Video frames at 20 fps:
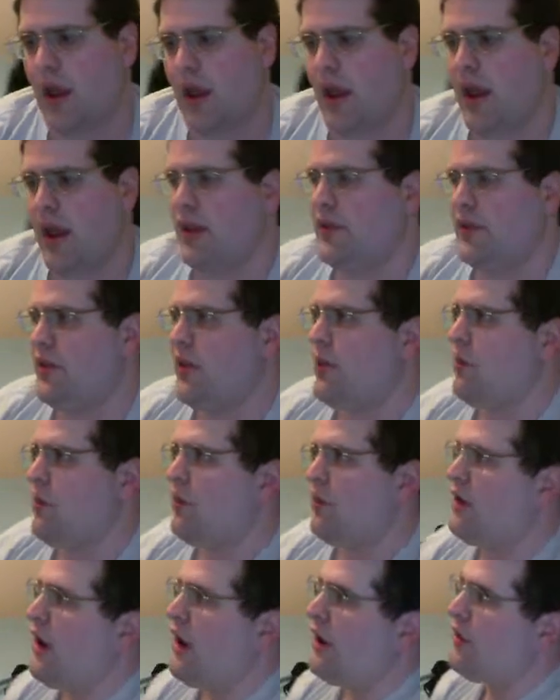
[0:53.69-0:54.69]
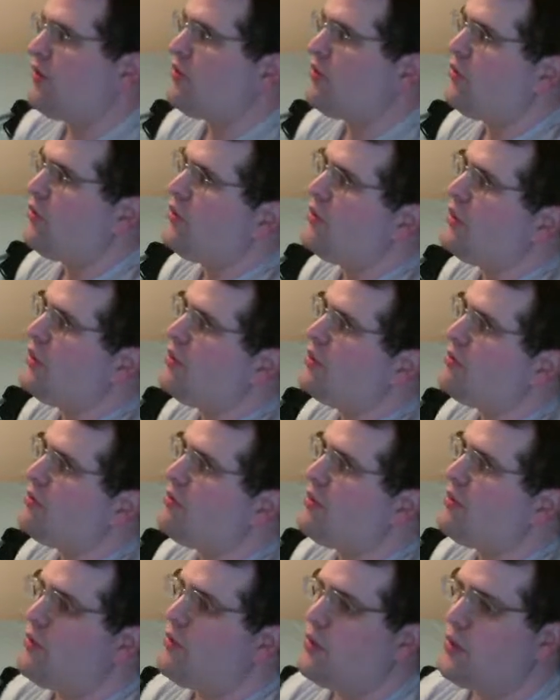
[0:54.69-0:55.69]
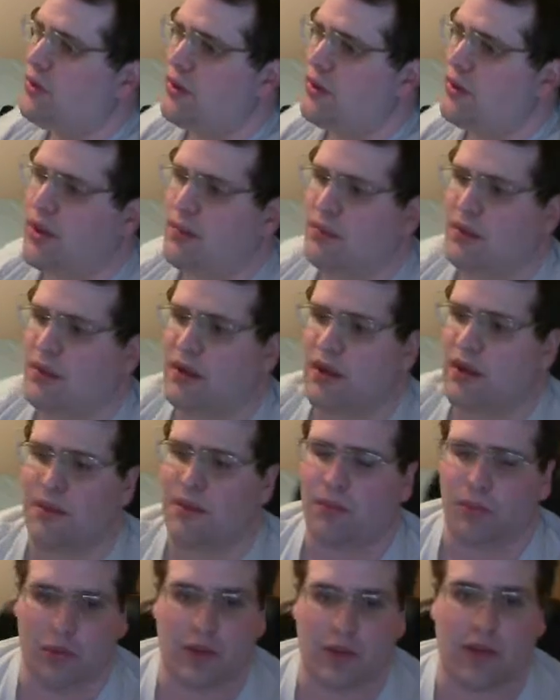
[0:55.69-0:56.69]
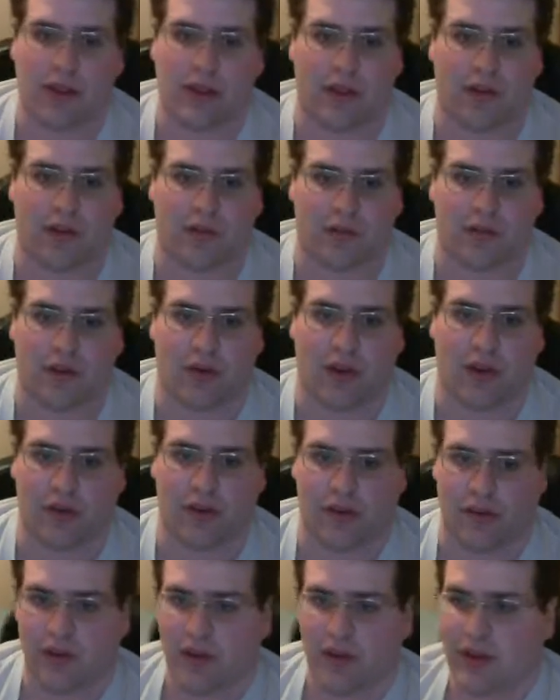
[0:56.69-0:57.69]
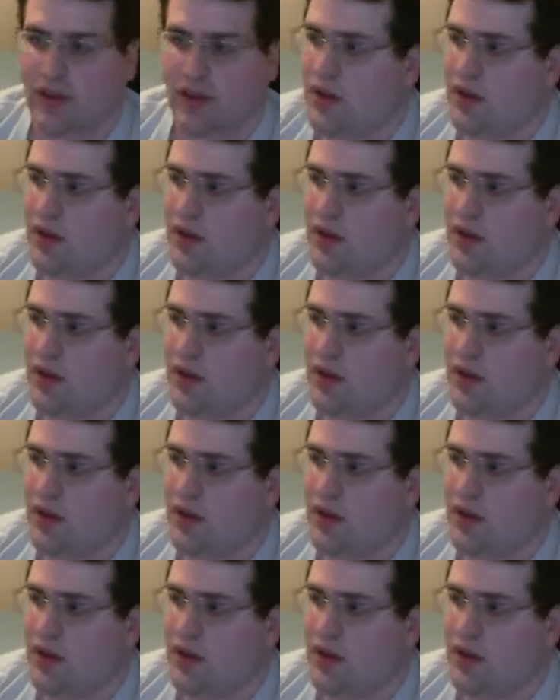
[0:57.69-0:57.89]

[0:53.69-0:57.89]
And they went to high school the year before and they became really good friends.